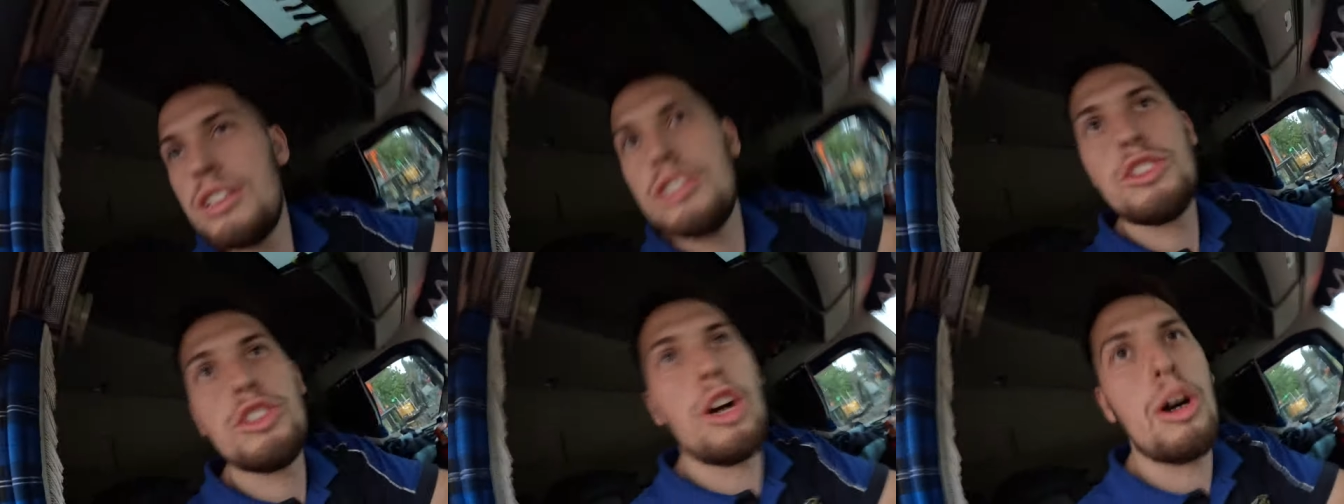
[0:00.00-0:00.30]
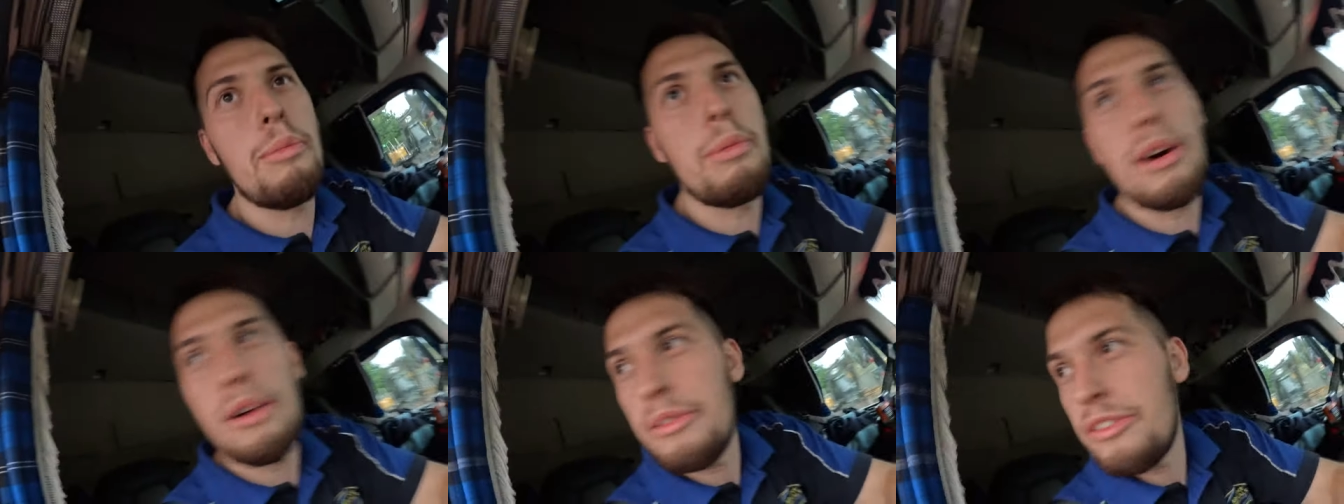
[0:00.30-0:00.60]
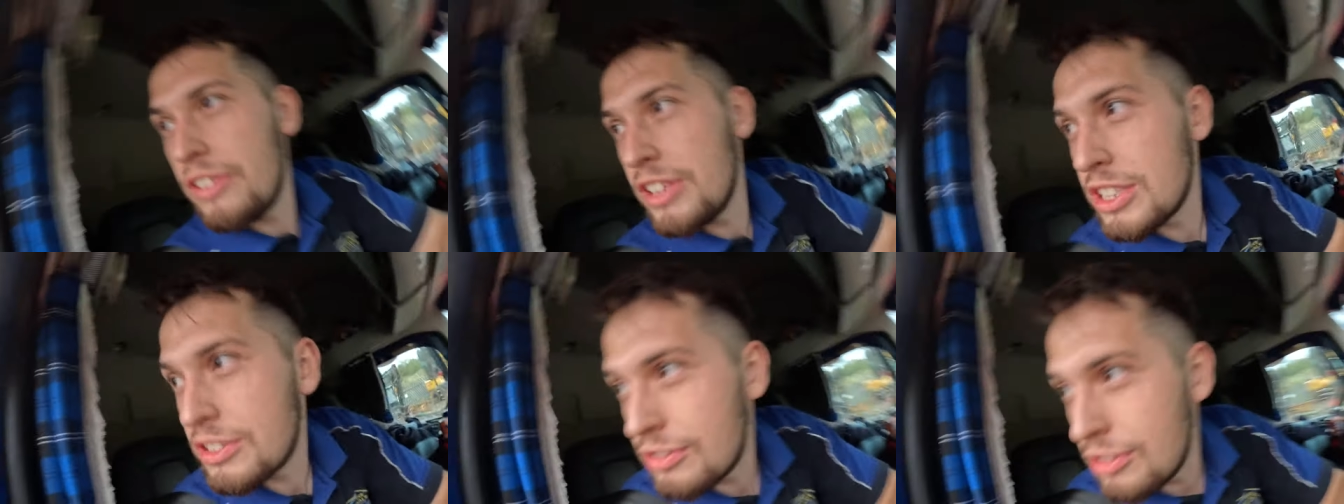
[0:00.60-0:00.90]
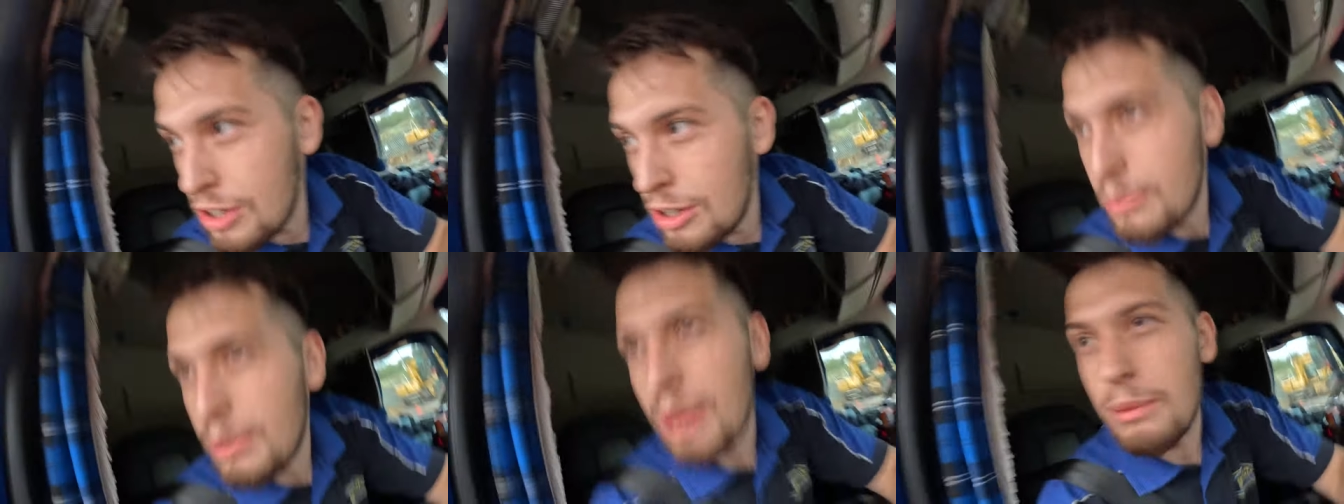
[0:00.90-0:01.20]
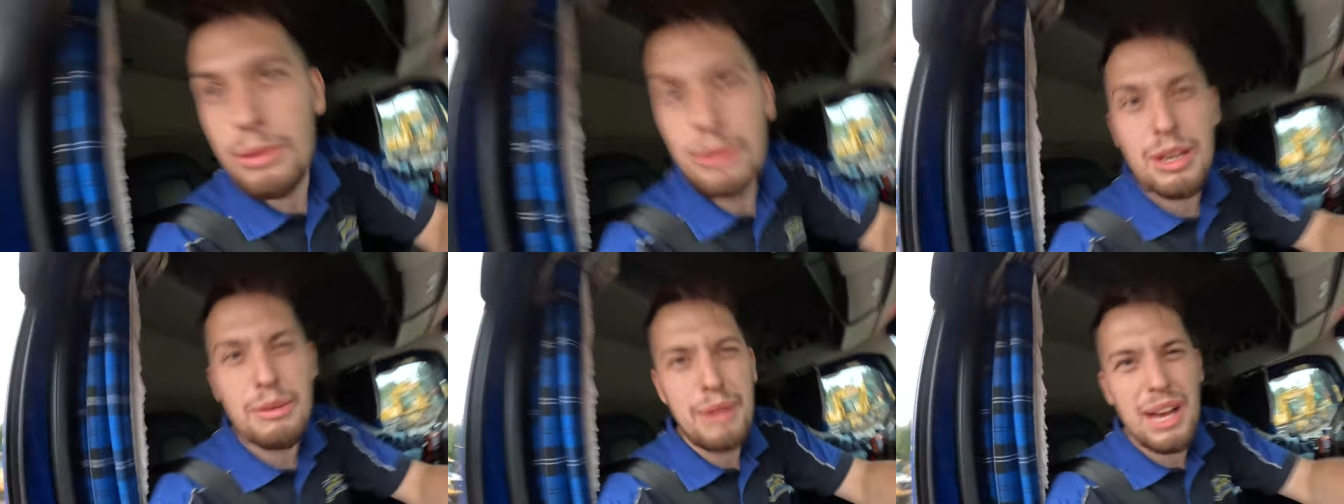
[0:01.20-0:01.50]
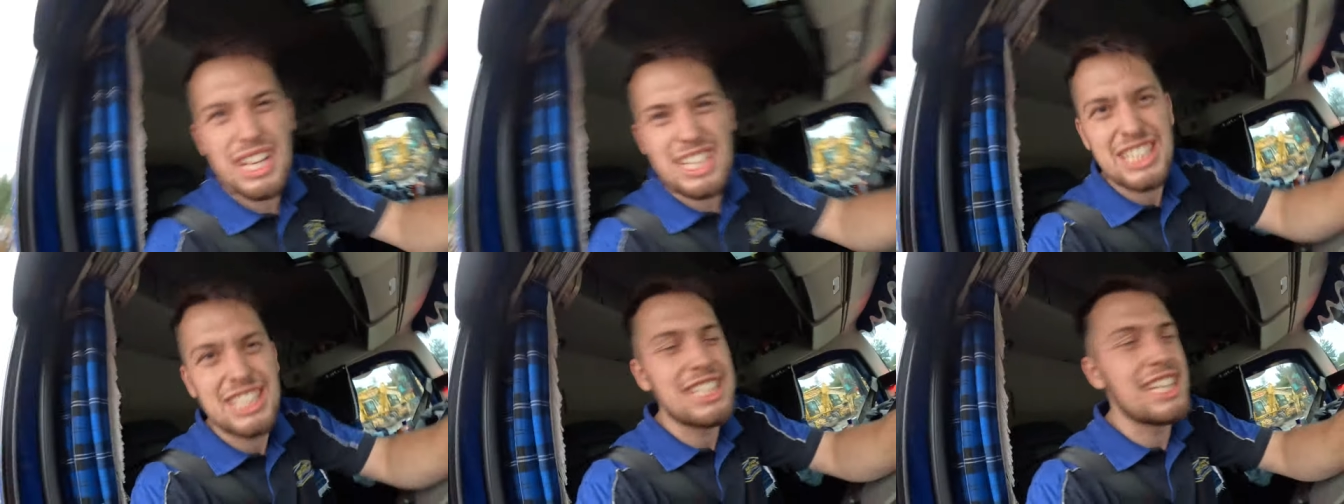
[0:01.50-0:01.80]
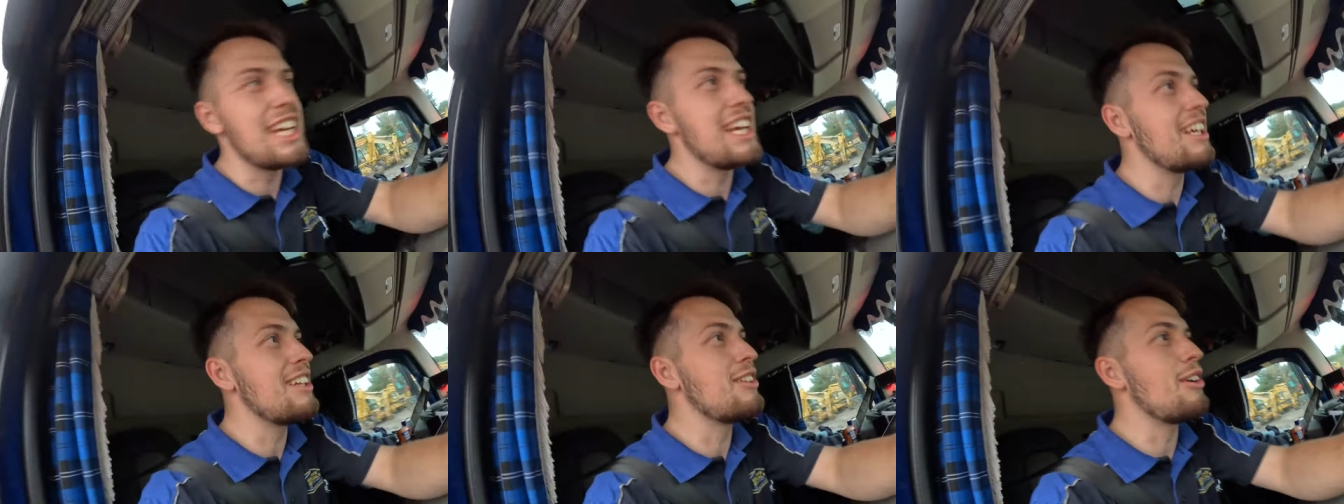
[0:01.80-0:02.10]
job offers through, but I'm a wee bit
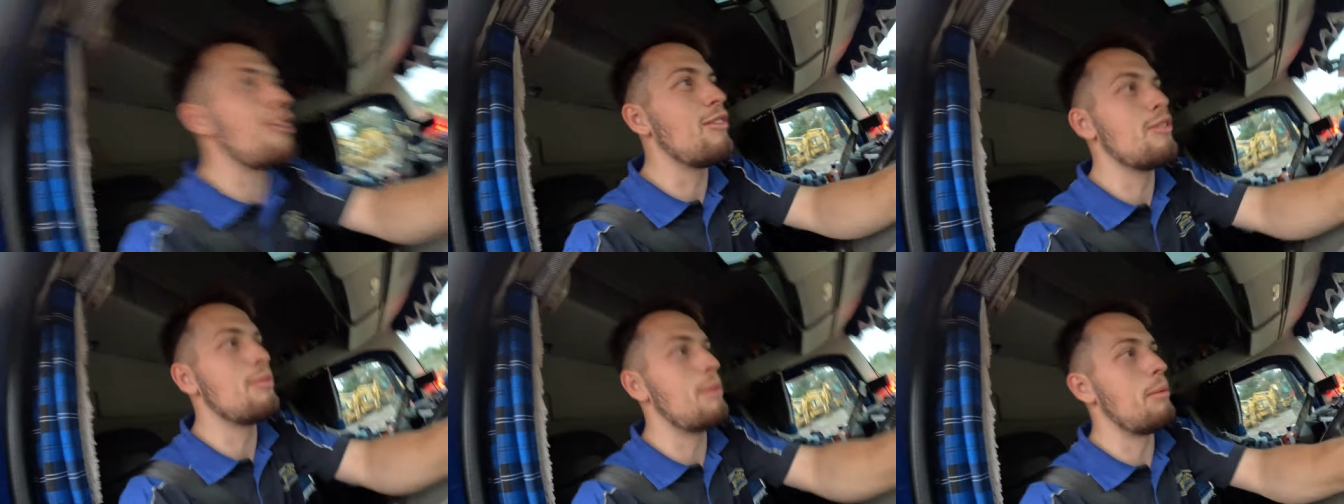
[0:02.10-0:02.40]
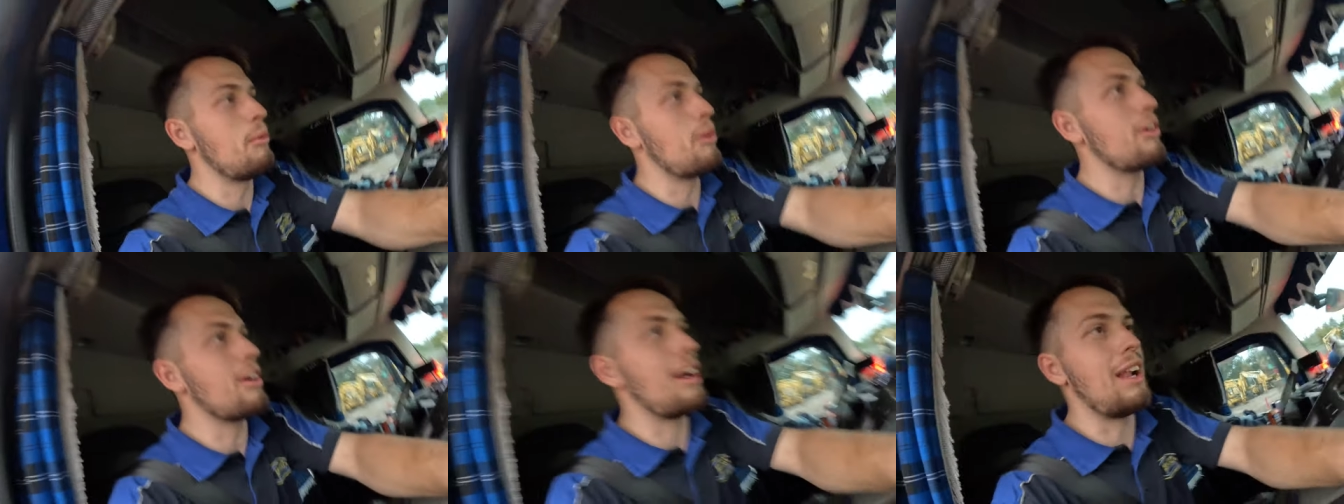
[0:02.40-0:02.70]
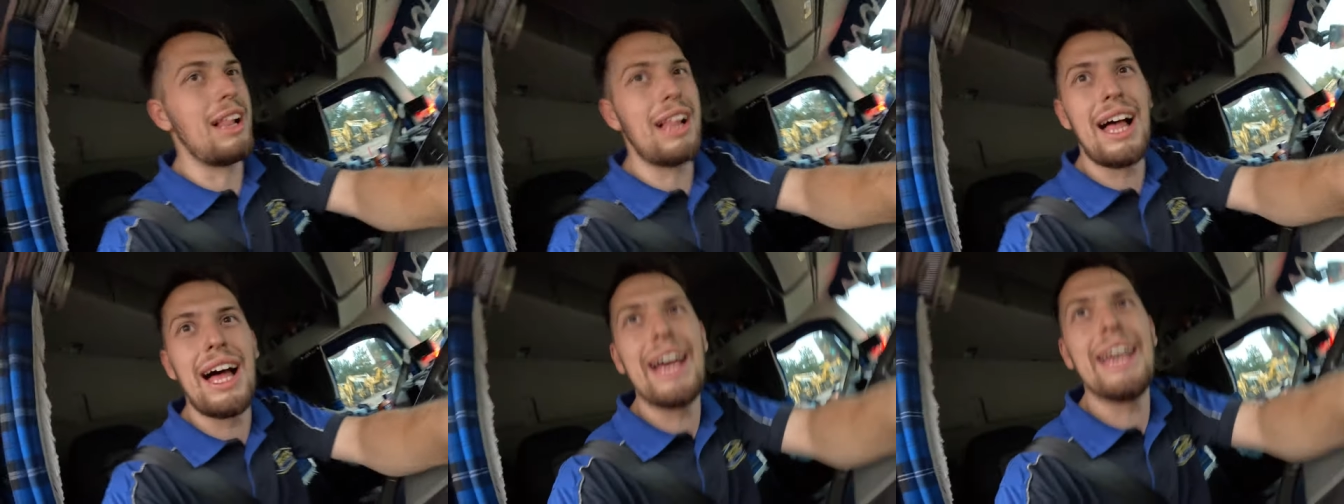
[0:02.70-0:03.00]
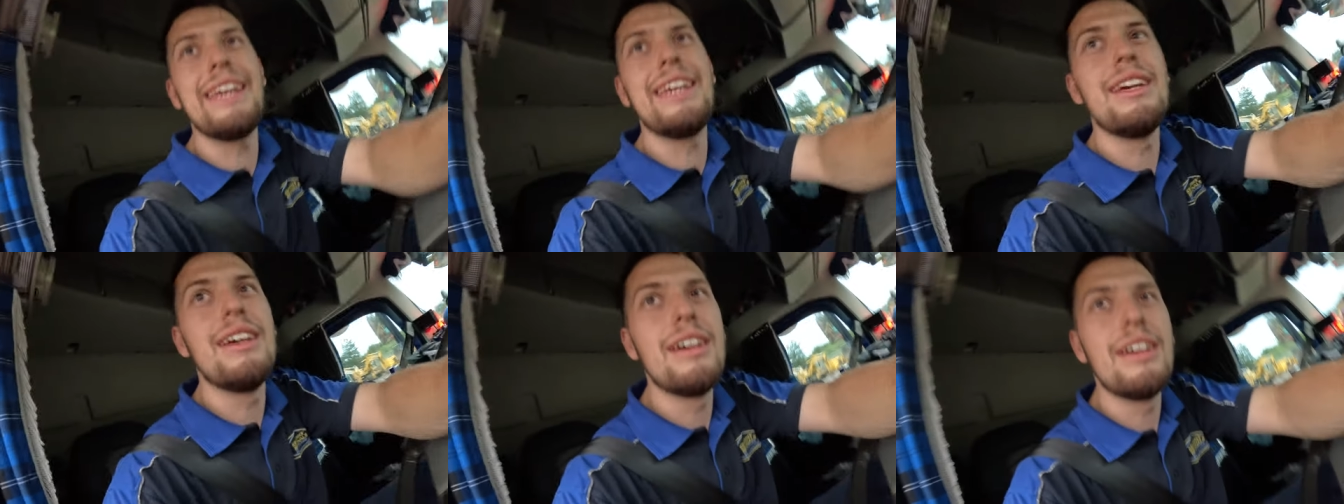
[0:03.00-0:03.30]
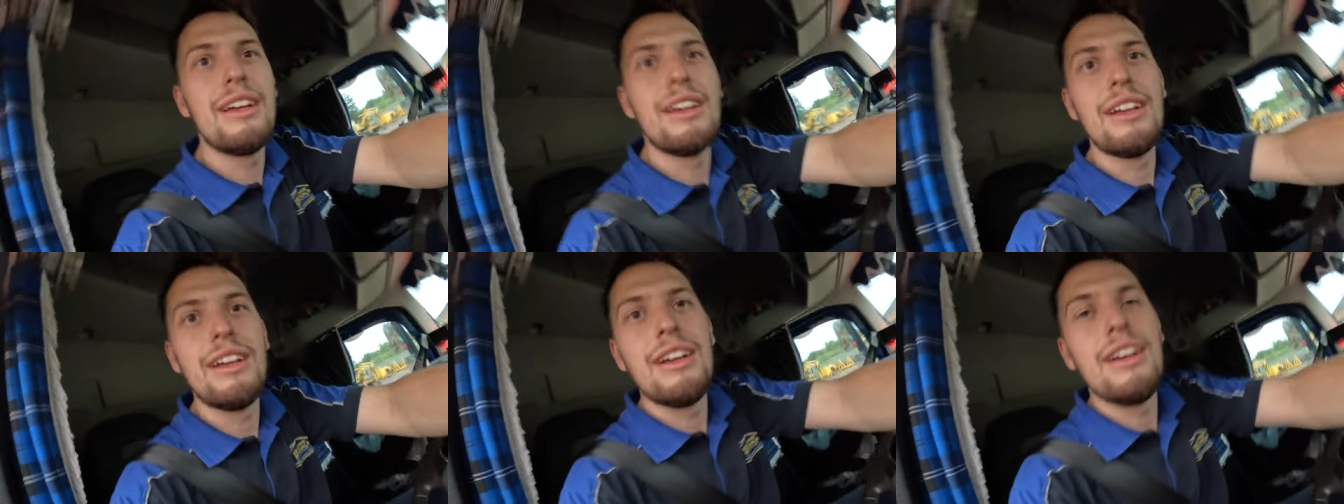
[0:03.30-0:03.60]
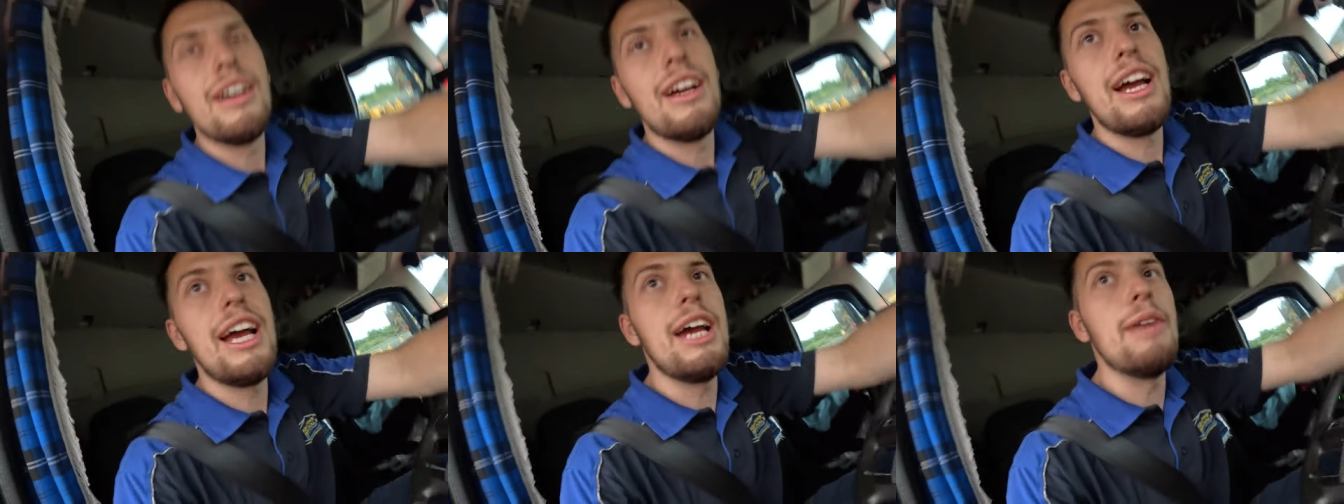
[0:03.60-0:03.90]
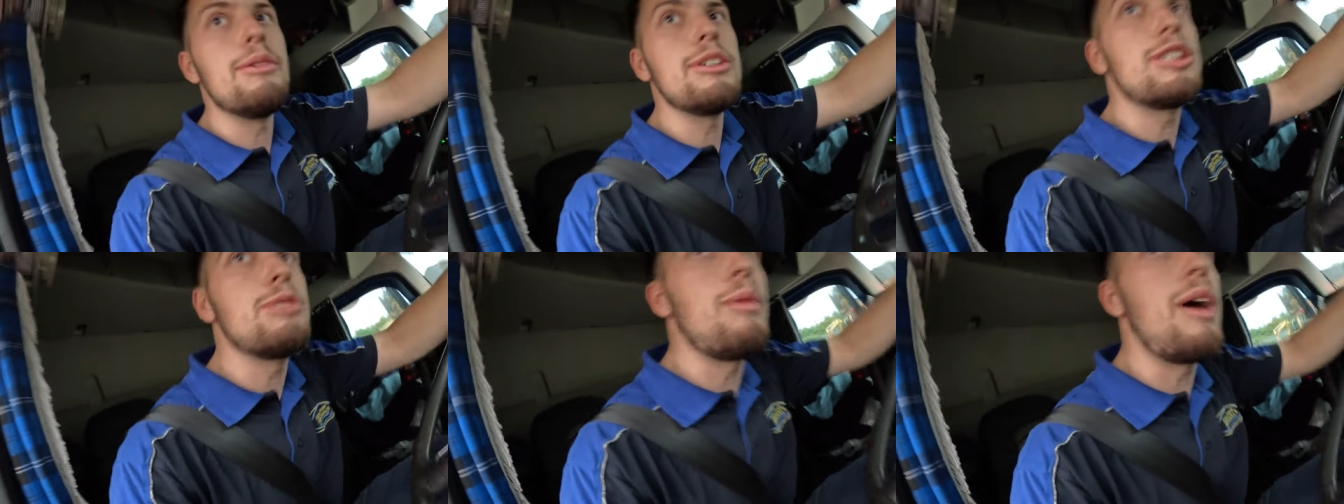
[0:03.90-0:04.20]
scared of them, I'm not gonna lie. Which is